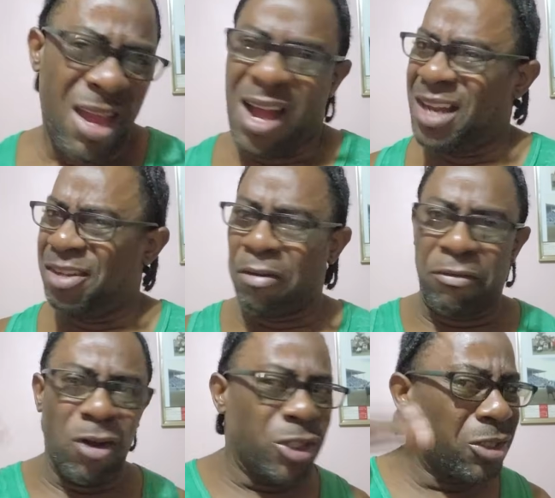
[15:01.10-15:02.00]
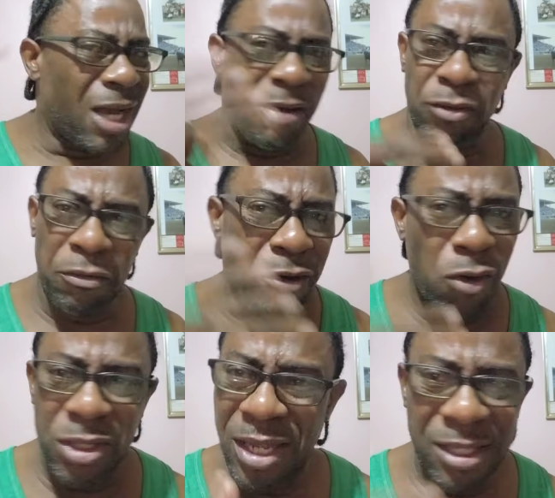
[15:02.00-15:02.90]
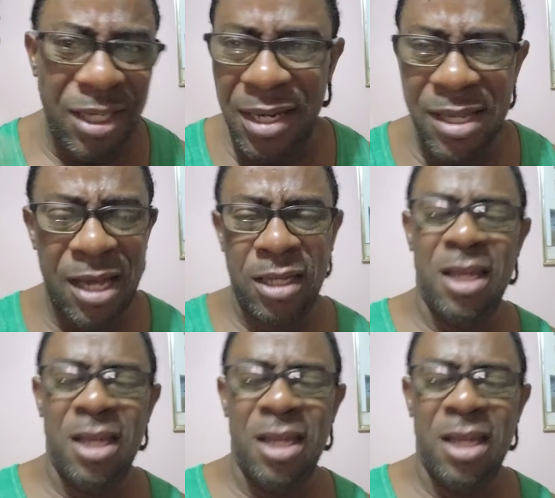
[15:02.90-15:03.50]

And no found no have no foundation here.